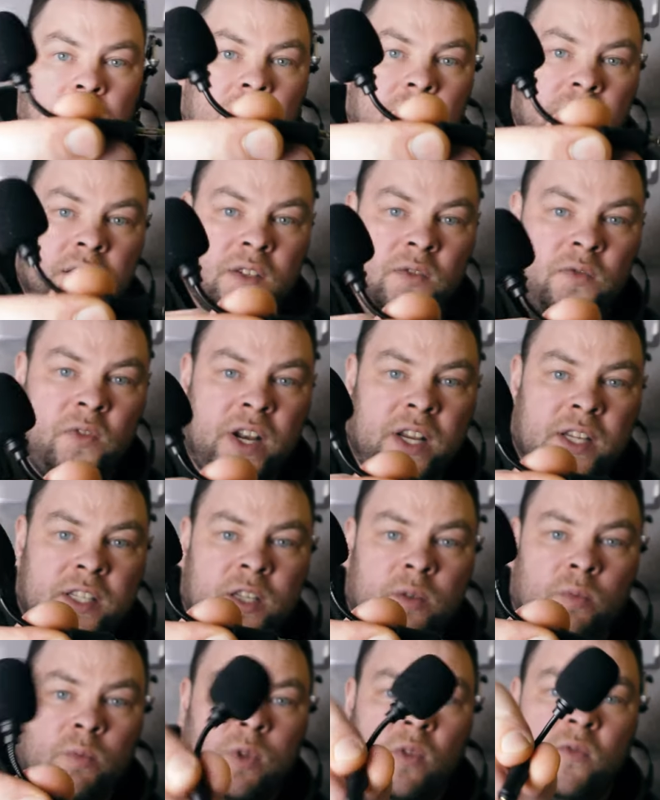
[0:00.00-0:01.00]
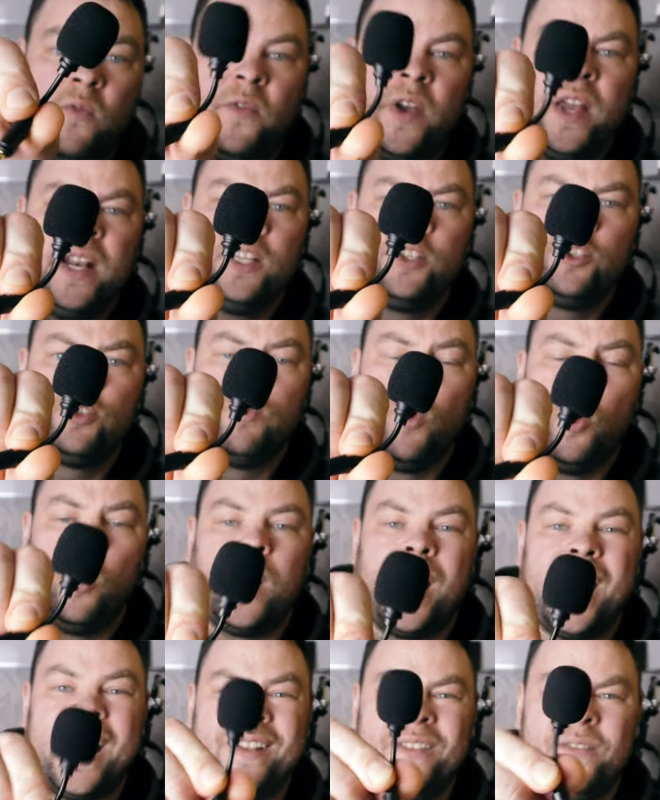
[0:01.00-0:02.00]
This is very simple, very
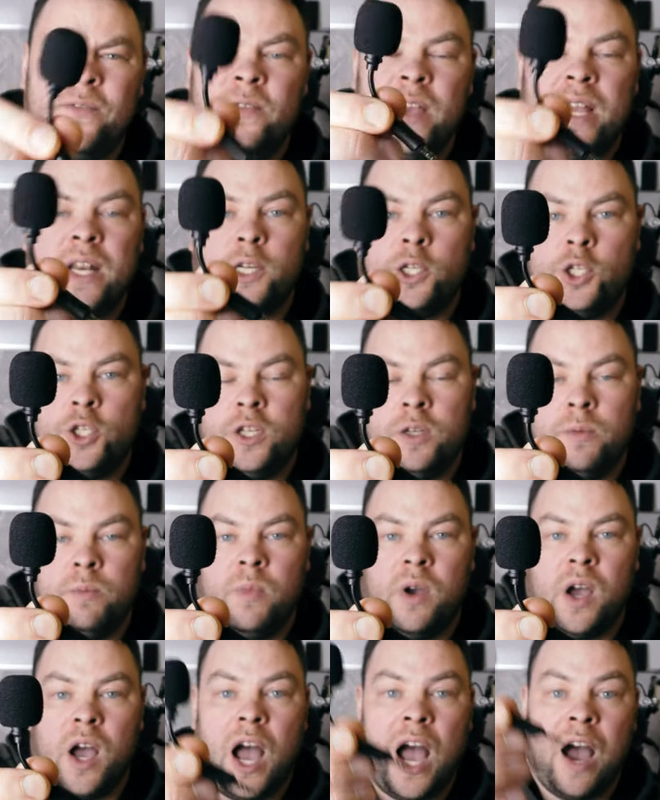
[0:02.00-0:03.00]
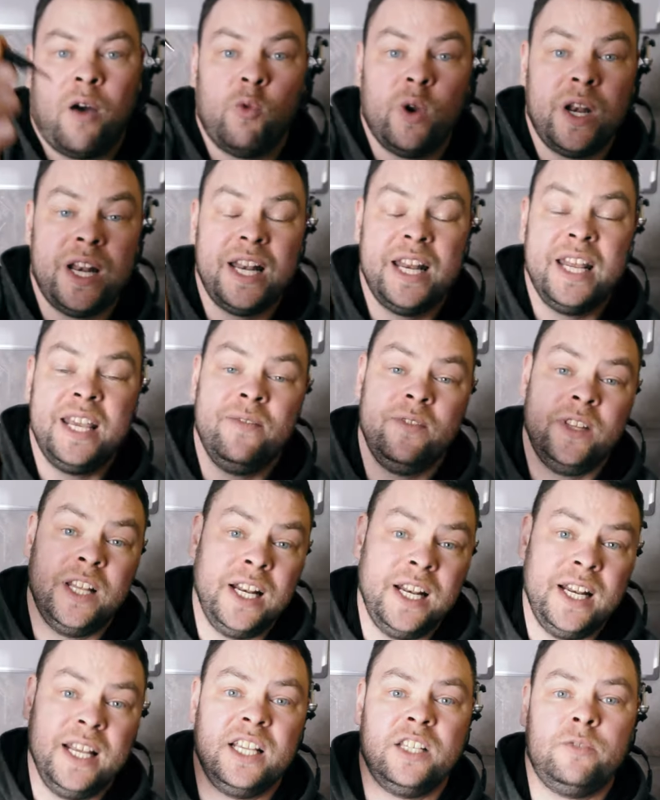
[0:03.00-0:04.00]
small, and very cheap. I will leave the
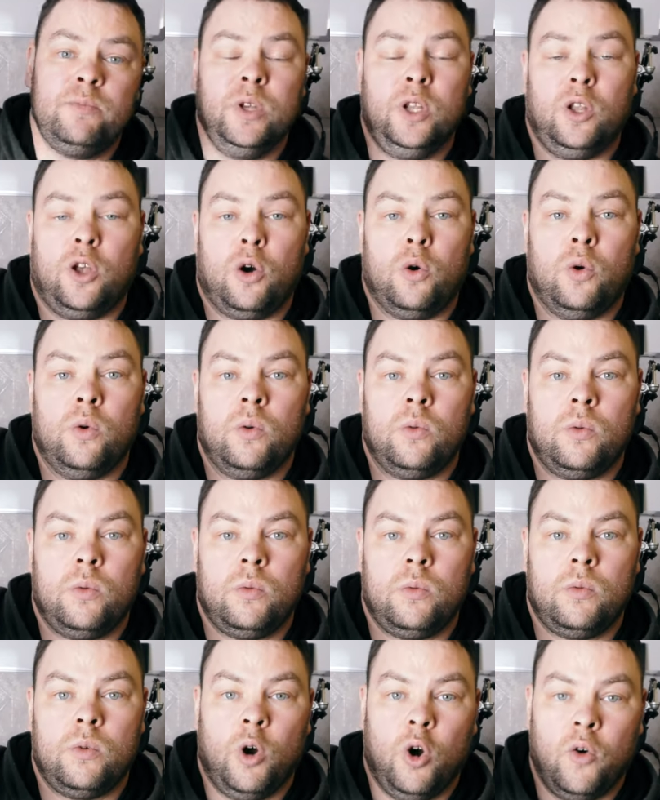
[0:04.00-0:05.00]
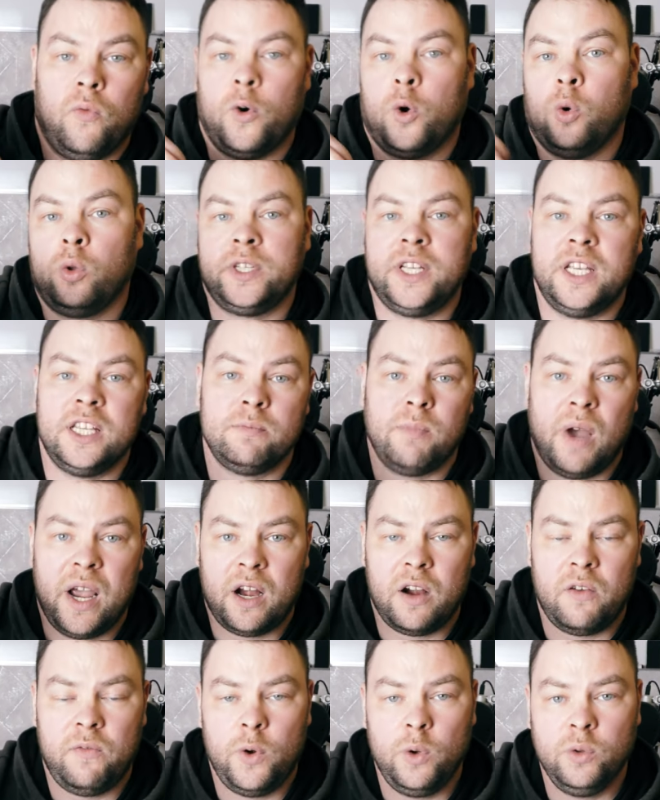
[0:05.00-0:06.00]
links below of all these
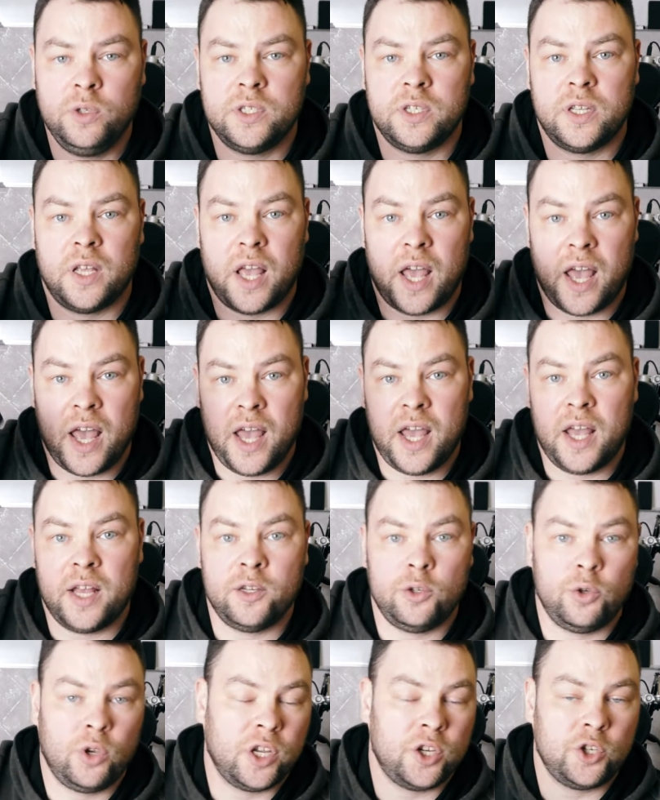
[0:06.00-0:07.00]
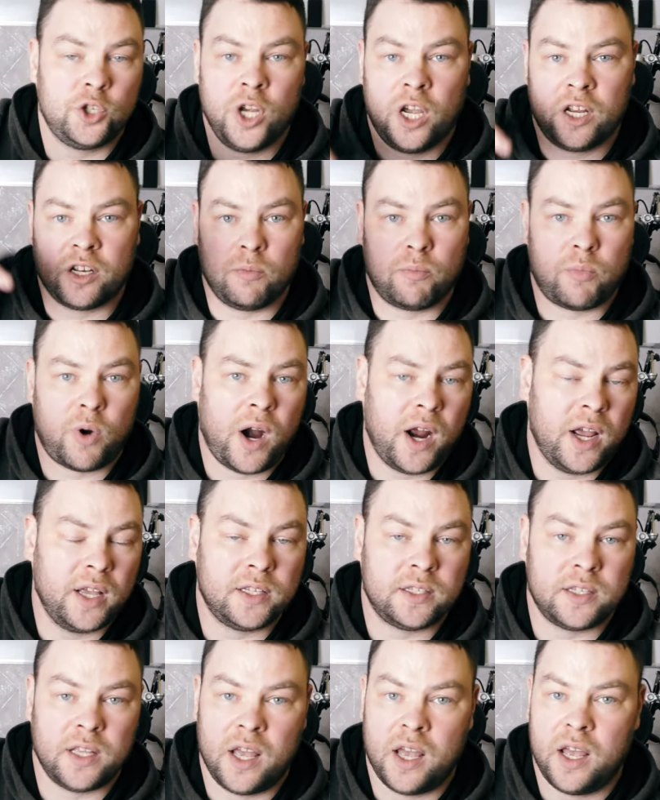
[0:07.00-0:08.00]
microphones, and you can check the
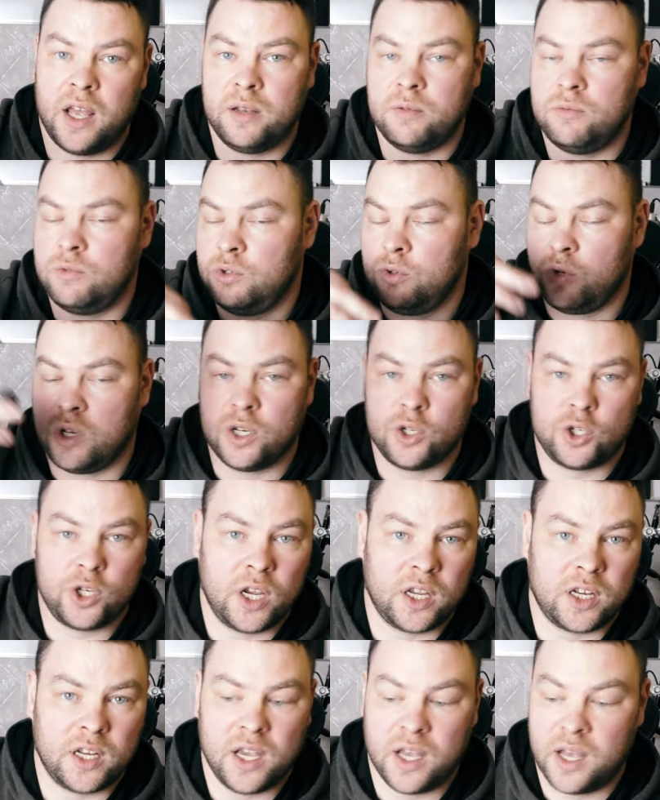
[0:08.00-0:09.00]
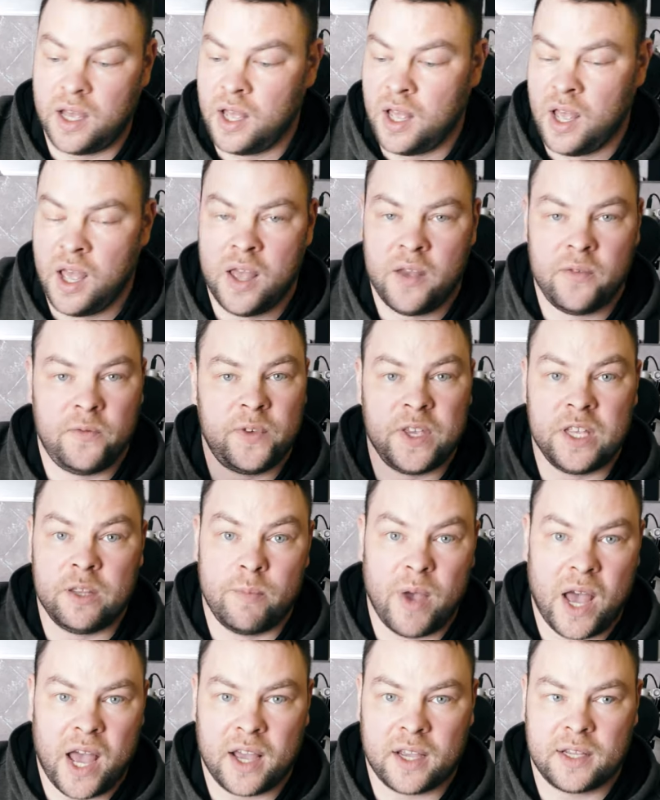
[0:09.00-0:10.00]
price, and you can check the
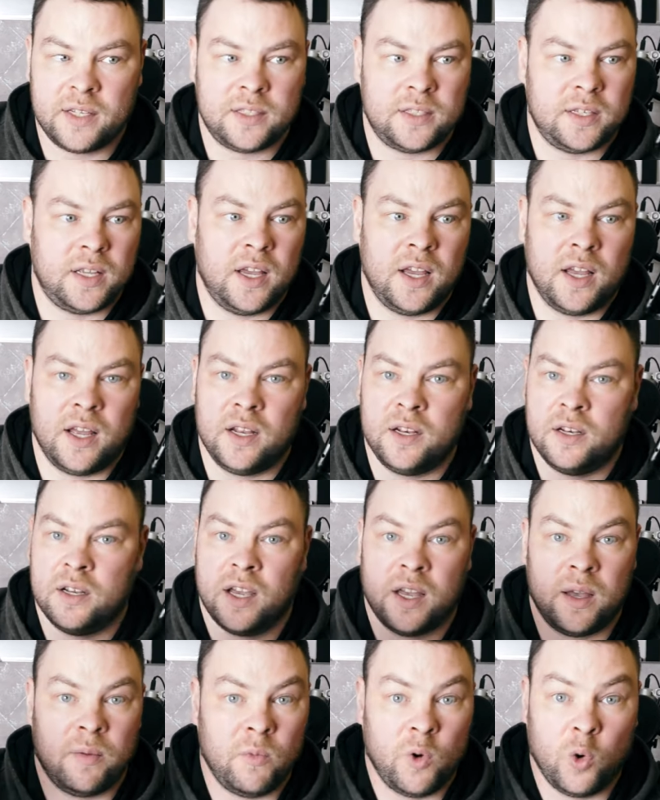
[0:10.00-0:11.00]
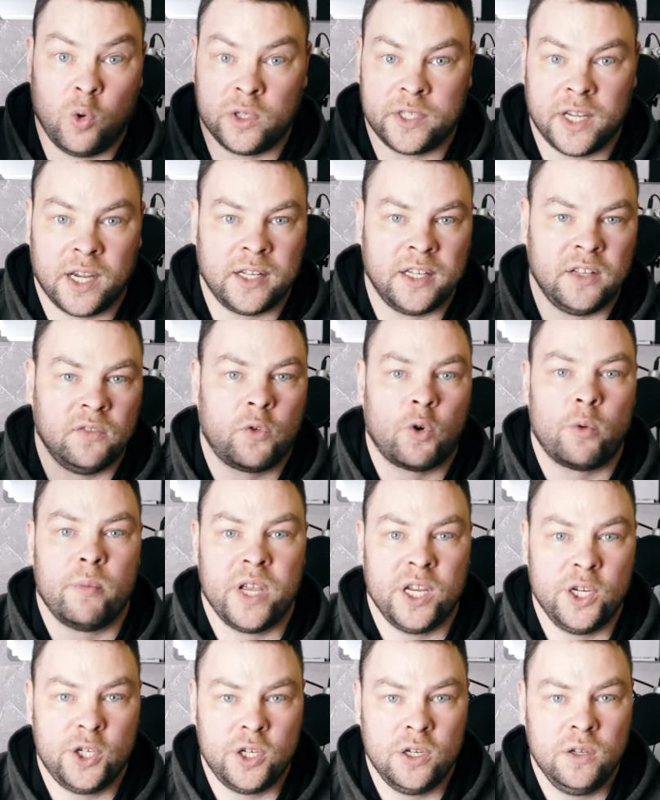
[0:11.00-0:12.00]
feedbacks and all the other
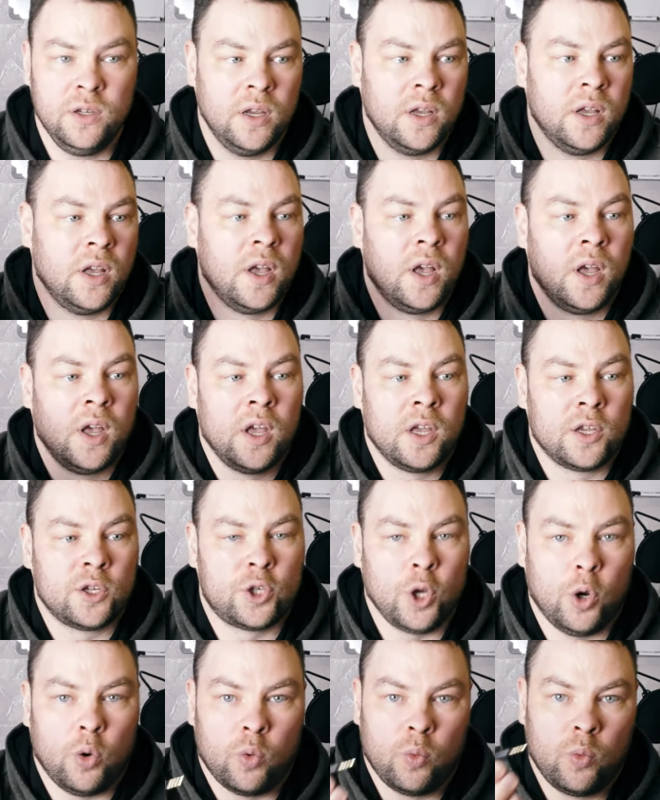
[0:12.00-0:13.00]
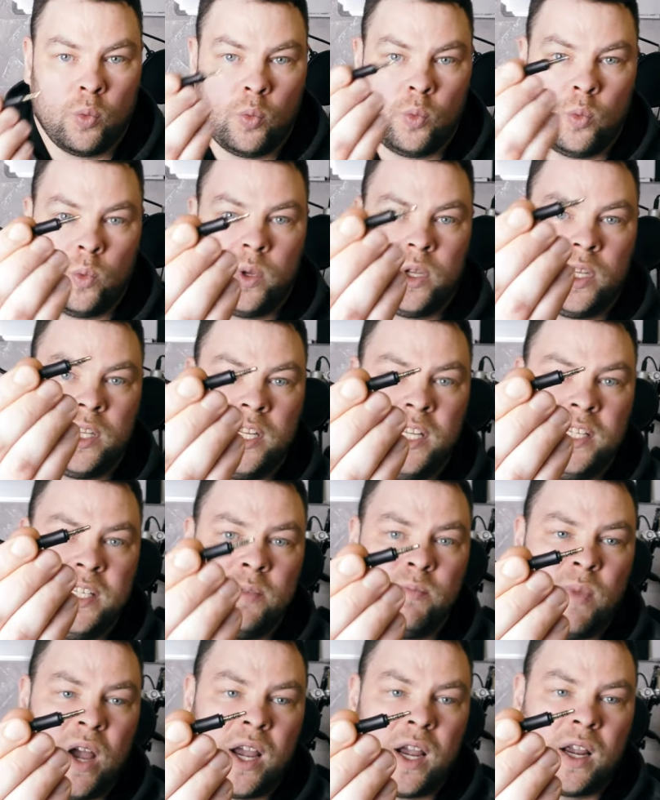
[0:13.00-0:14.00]
information. So this
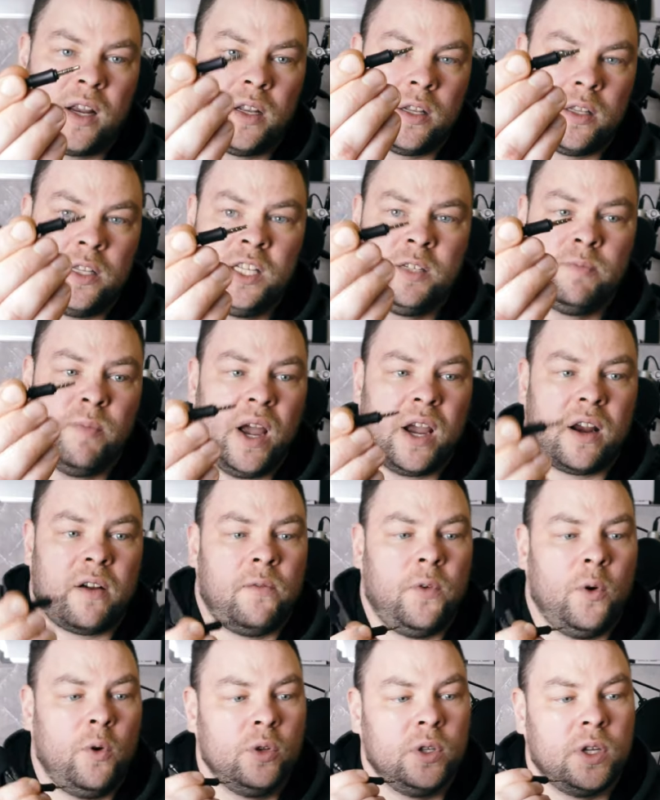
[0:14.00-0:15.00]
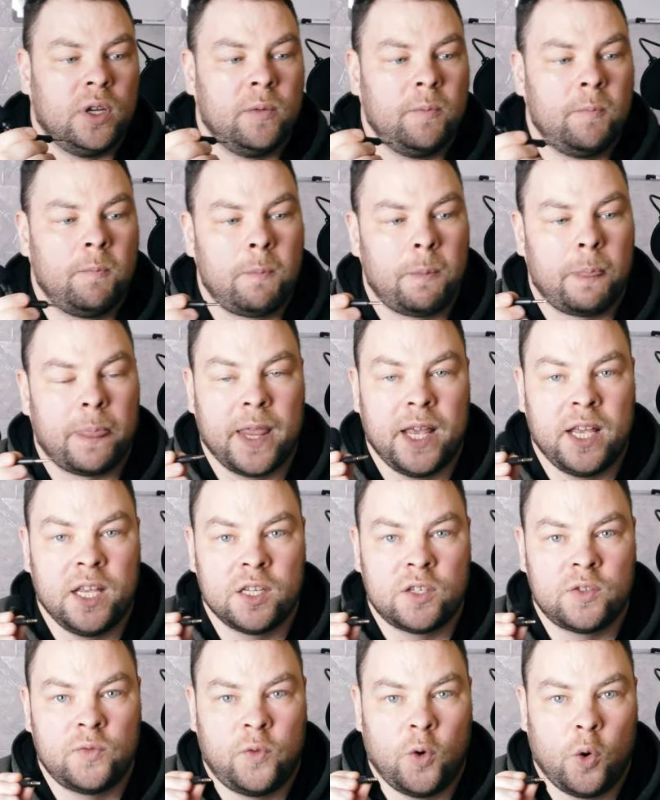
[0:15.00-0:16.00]
is this microphone
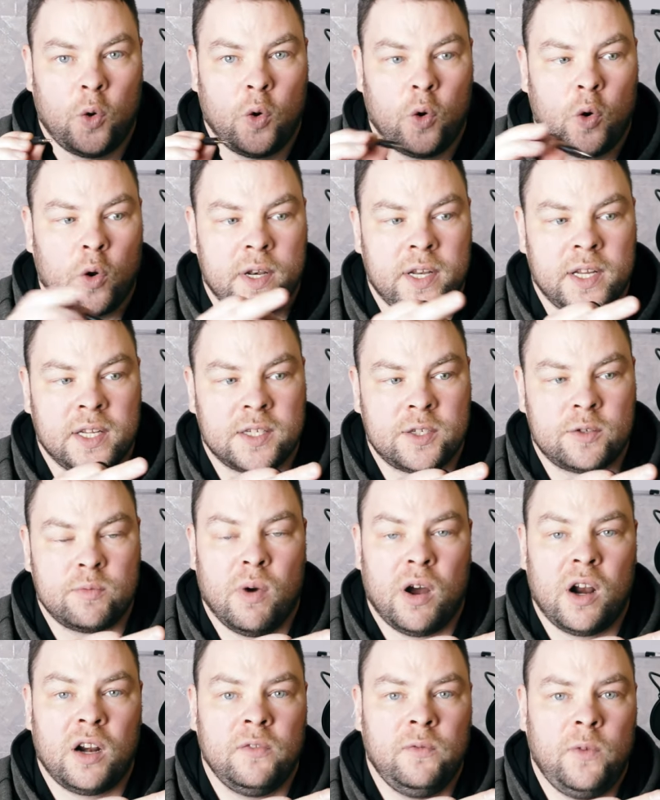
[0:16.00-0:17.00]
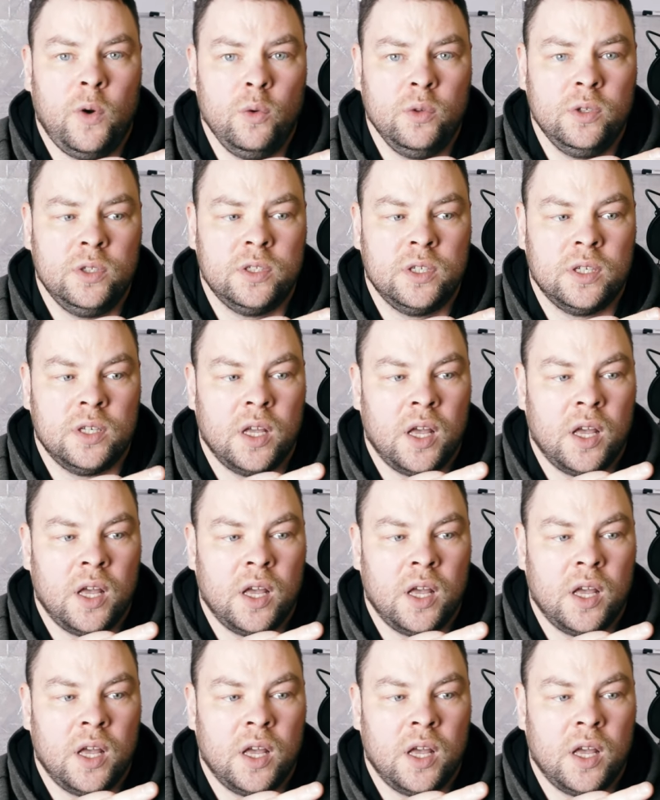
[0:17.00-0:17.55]
is for the smartphones